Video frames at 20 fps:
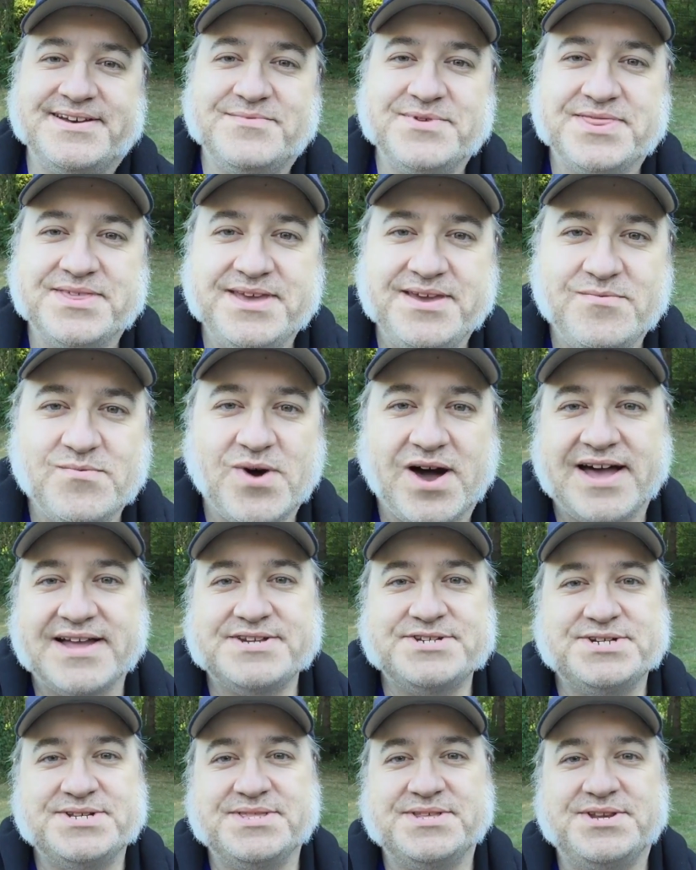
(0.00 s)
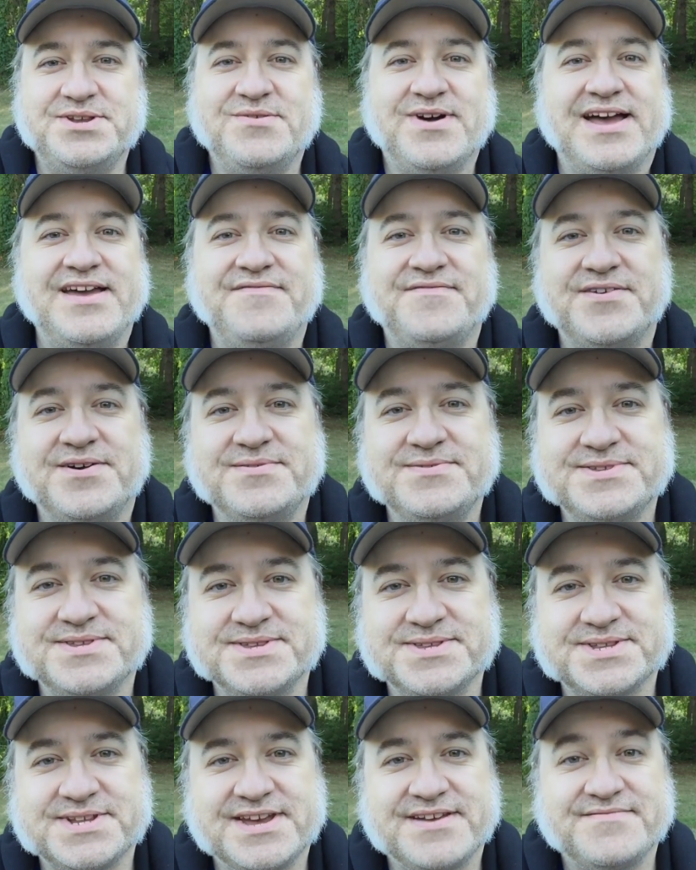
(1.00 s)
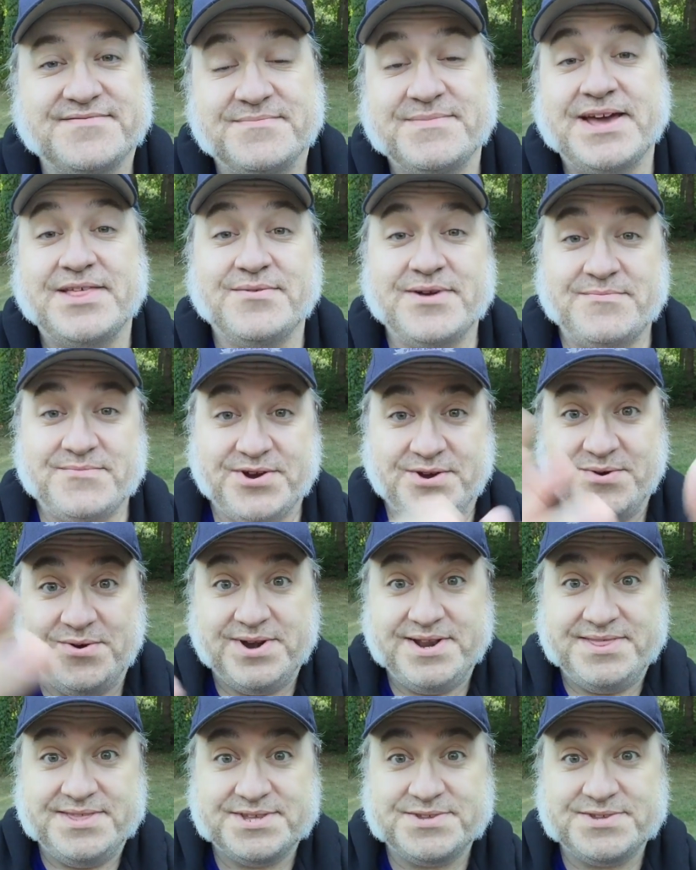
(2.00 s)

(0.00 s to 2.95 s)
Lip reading: with the watch and the new iPhones and stuff. And by the way, I'm recording